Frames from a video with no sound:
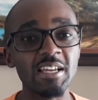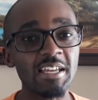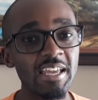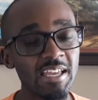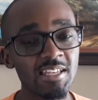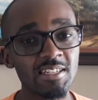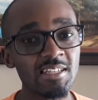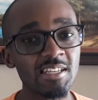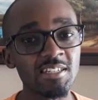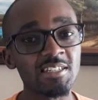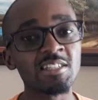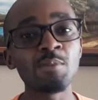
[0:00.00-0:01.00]

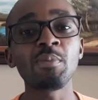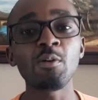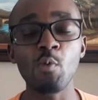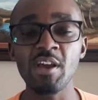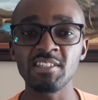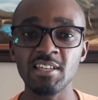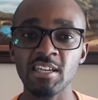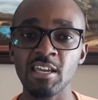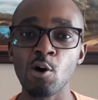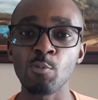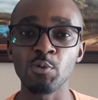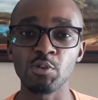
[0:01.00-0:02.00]
is simply ways that can
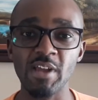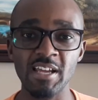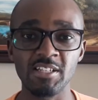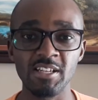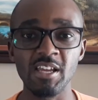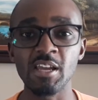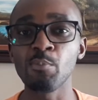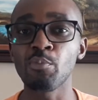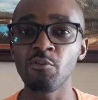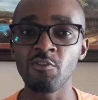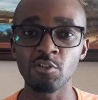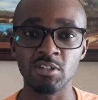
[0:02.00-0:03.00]
help you to actually
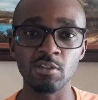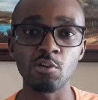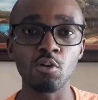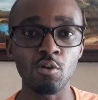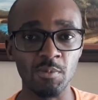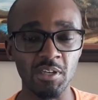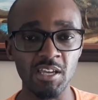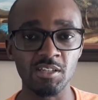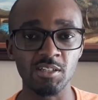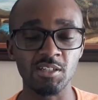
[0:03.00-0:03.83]
improve your communication